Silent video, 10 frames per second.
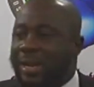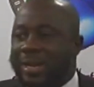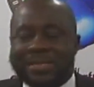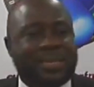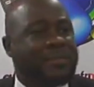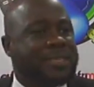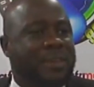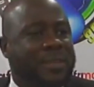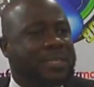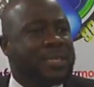
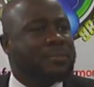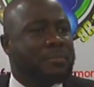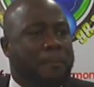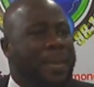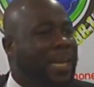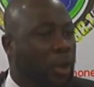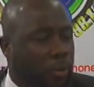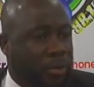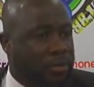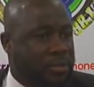17
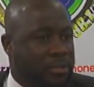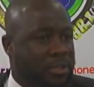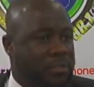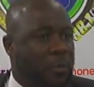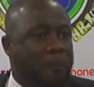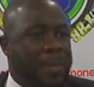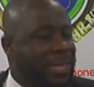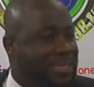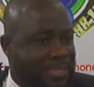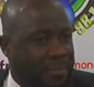billion from
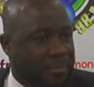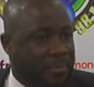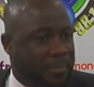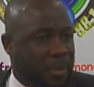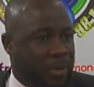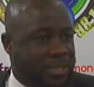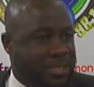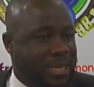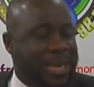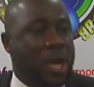parents them, you
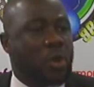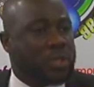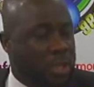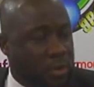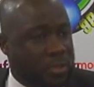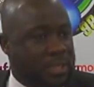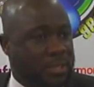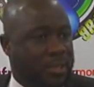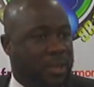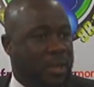understand, across the country,